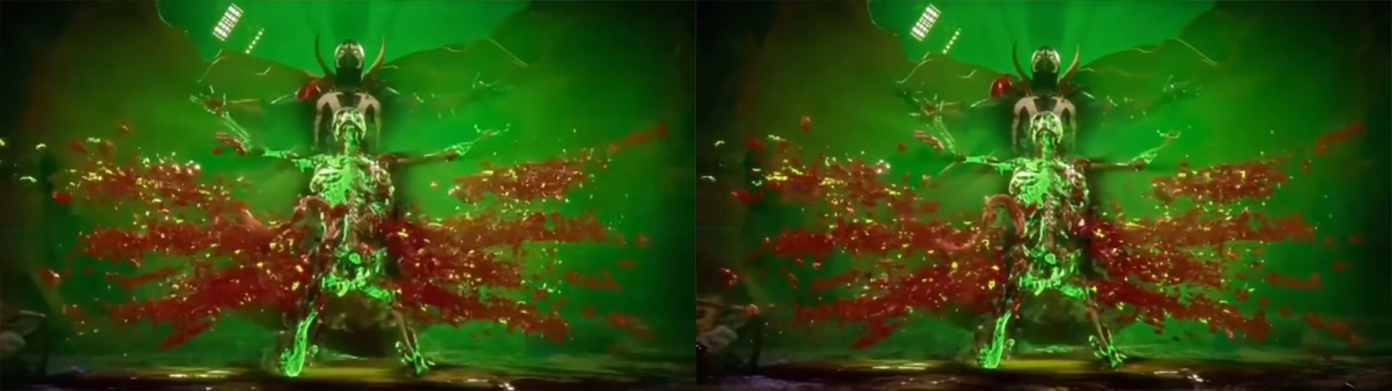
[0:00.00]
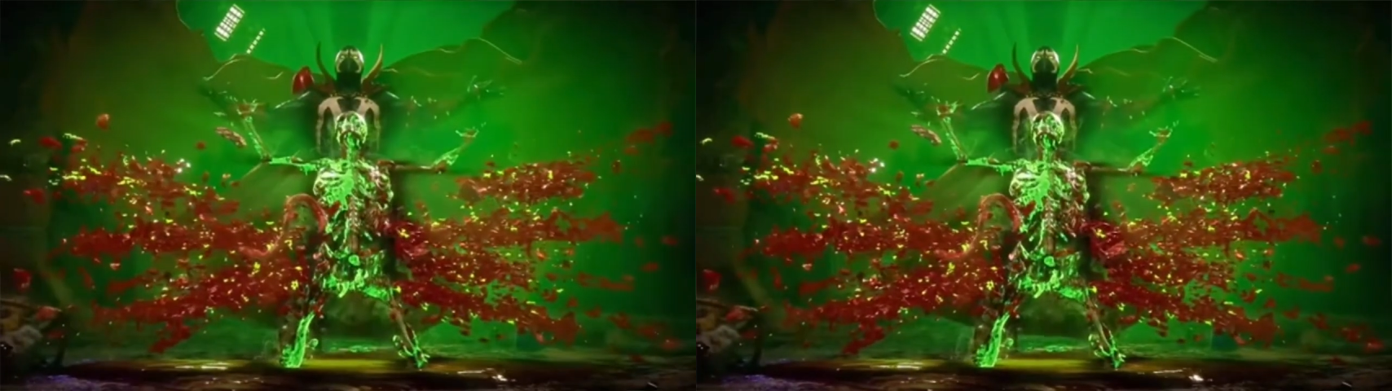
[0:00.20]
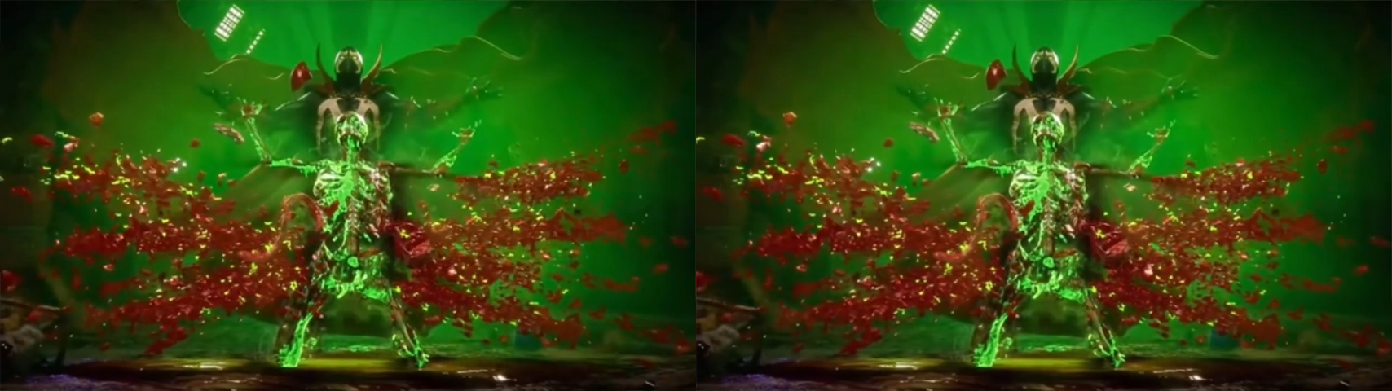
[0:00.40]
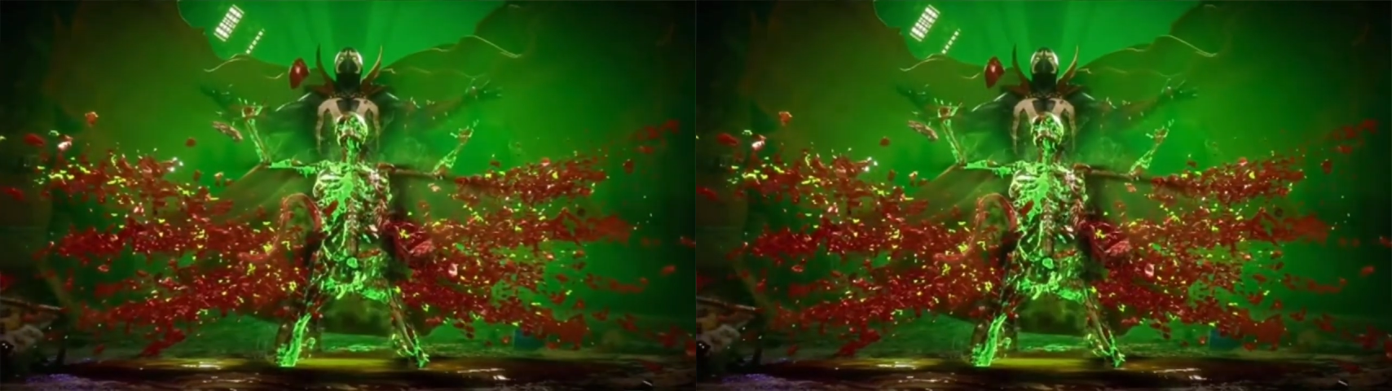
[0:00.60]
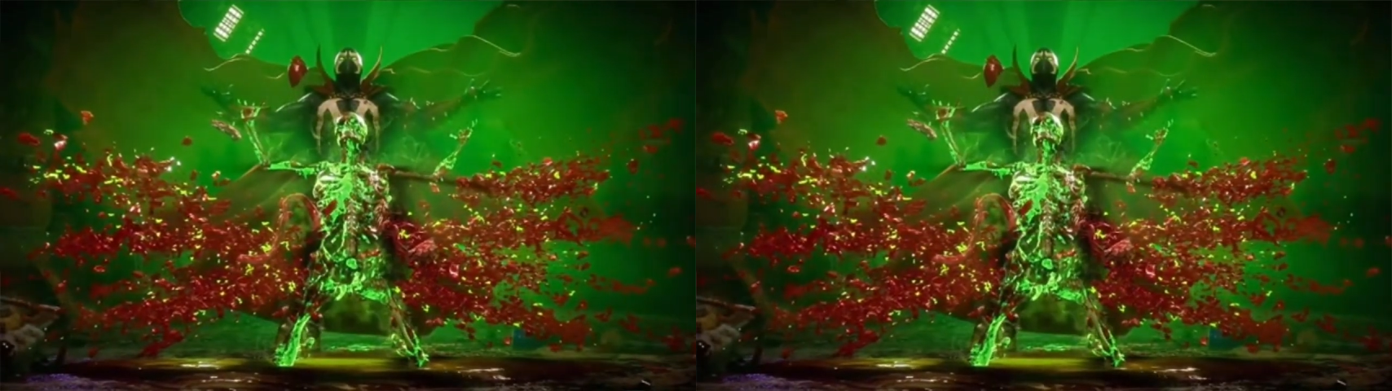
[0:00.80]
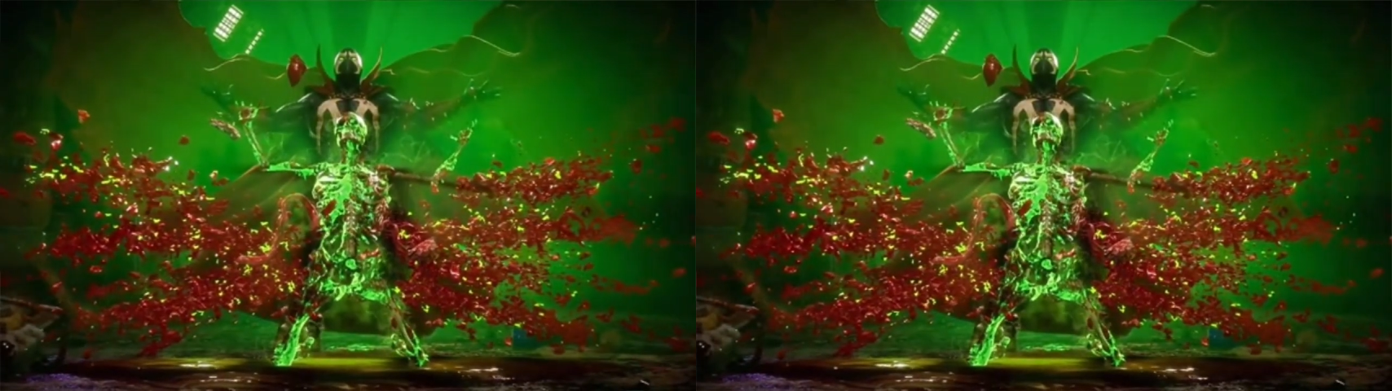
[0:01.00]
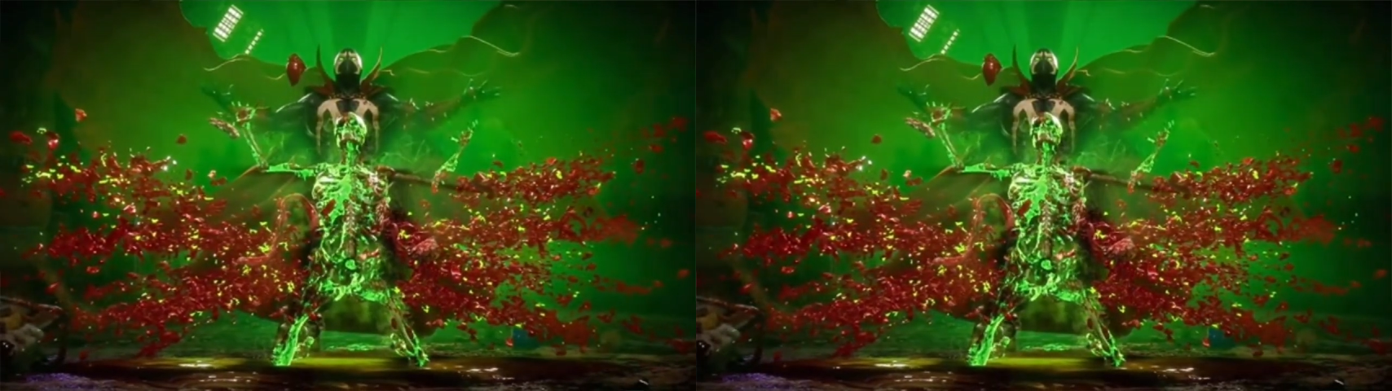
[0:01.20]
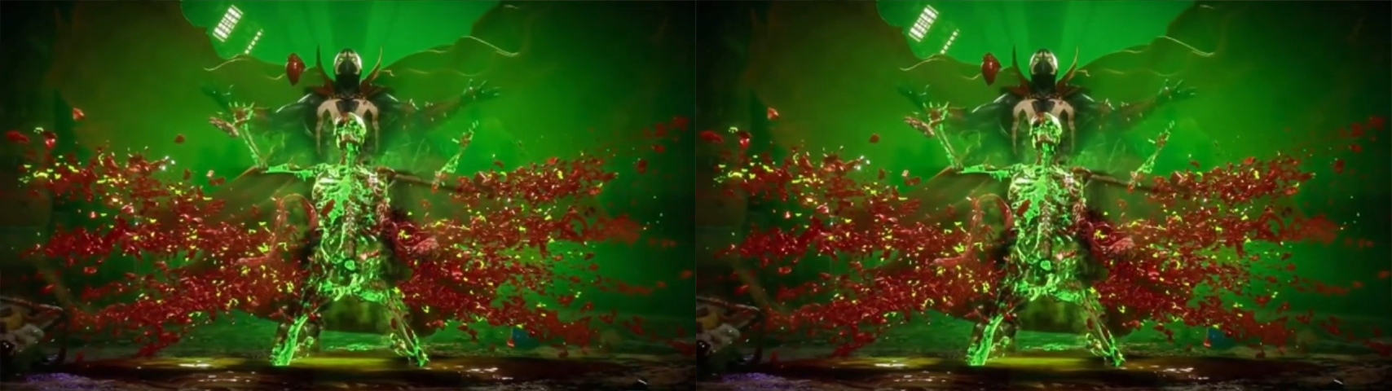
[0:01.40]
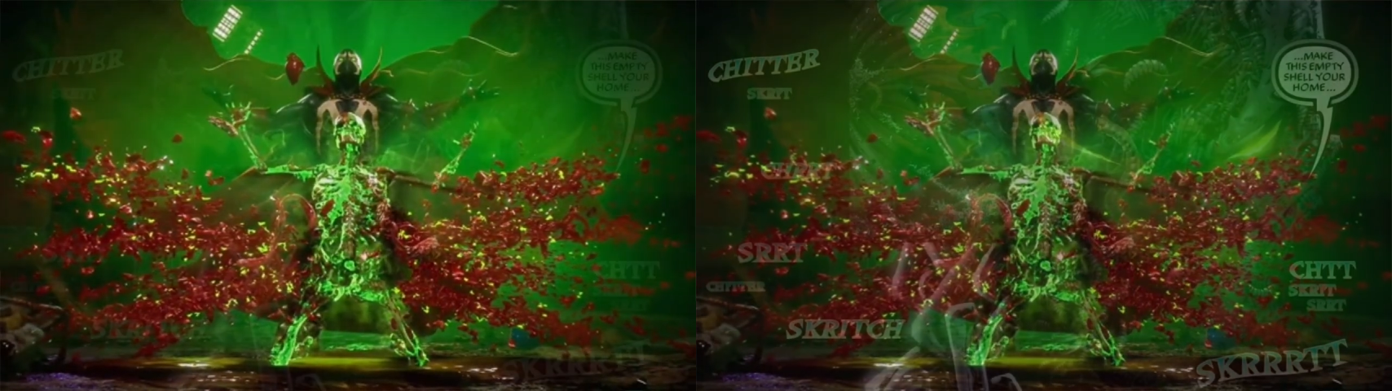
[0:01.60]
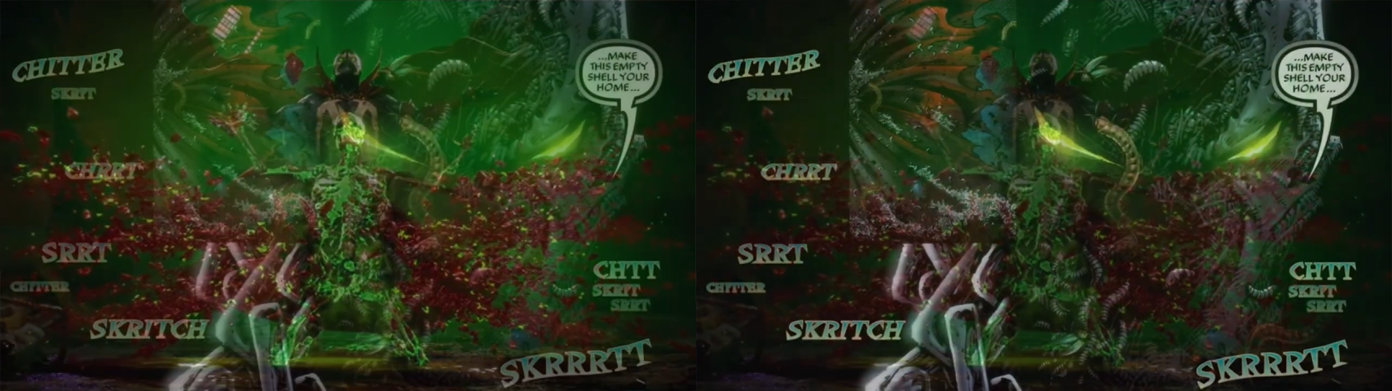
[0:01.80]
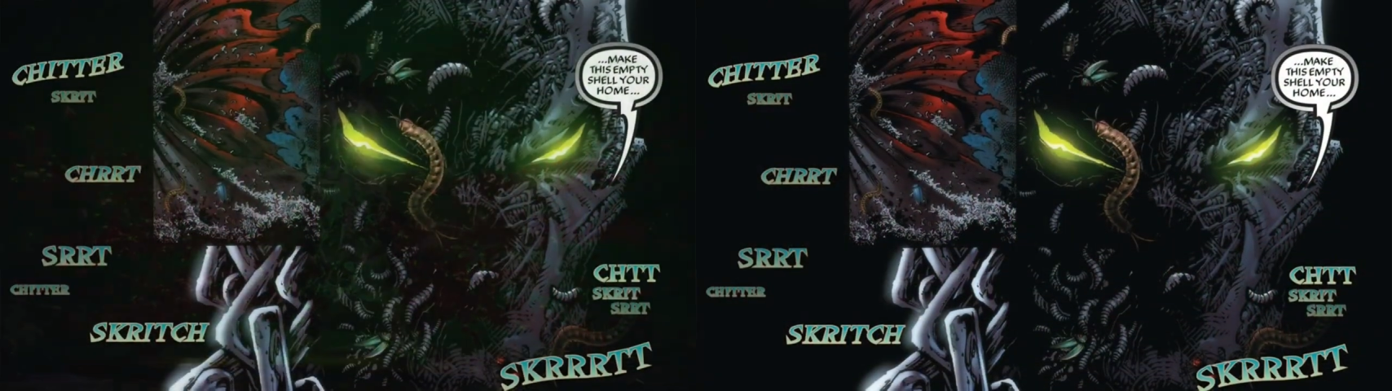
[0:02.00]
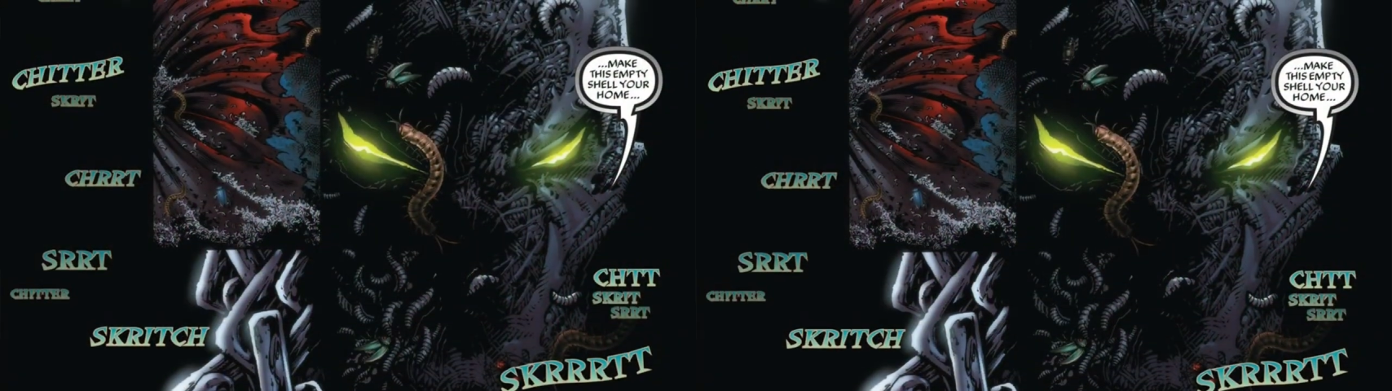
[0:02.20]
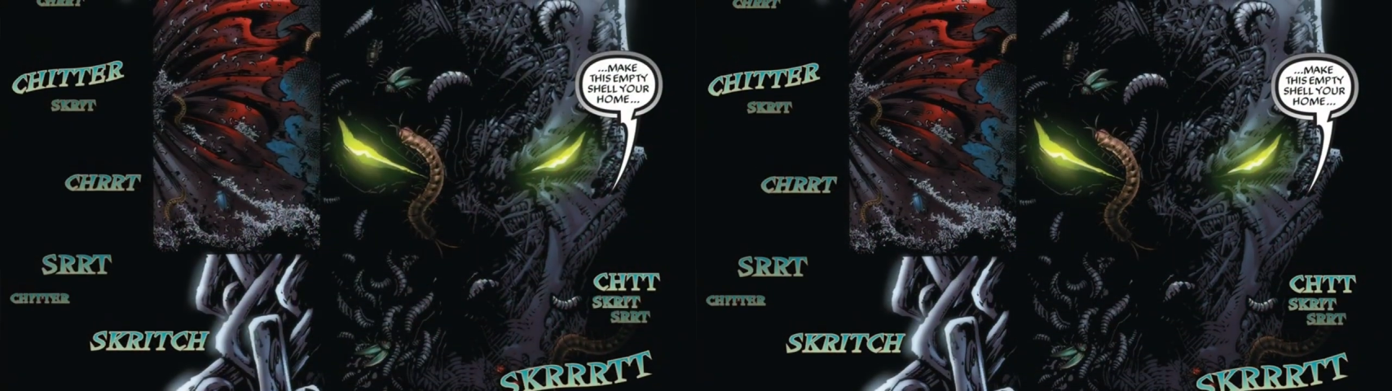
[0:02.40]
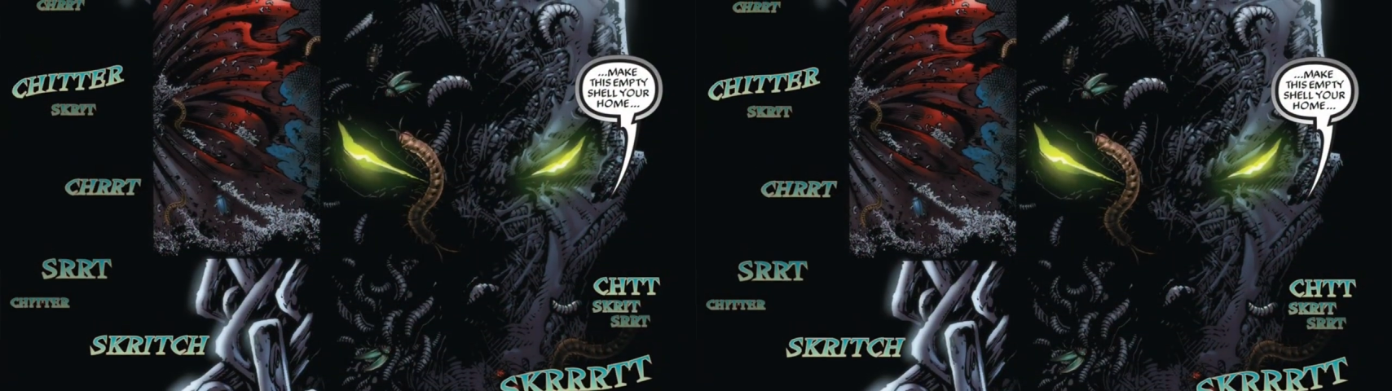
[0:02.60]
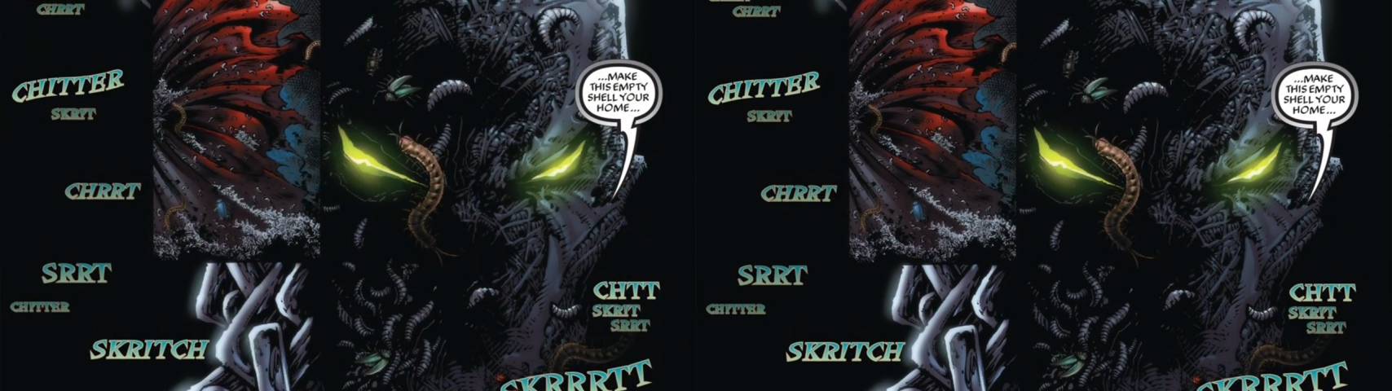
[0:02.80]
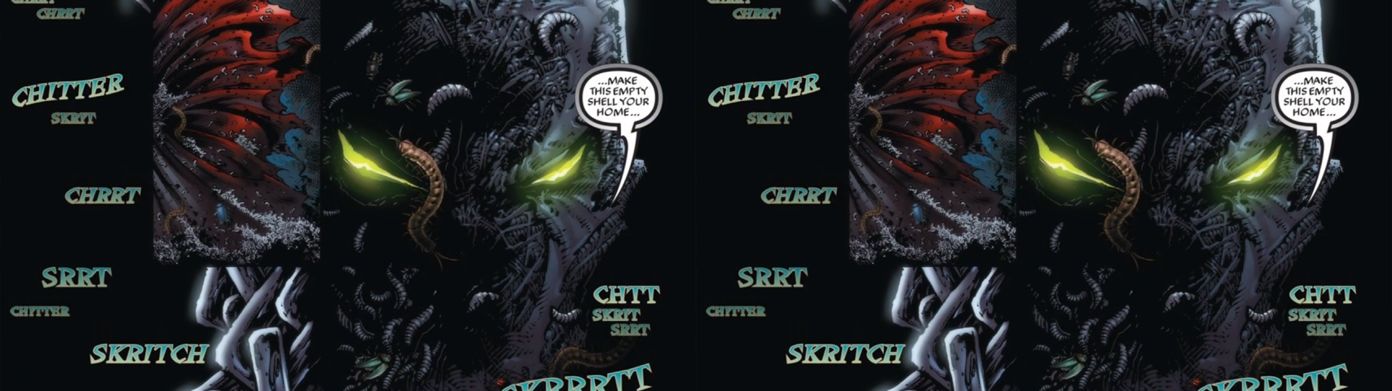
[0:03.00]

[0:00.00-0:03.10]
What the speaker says: [unreadable: no face in view]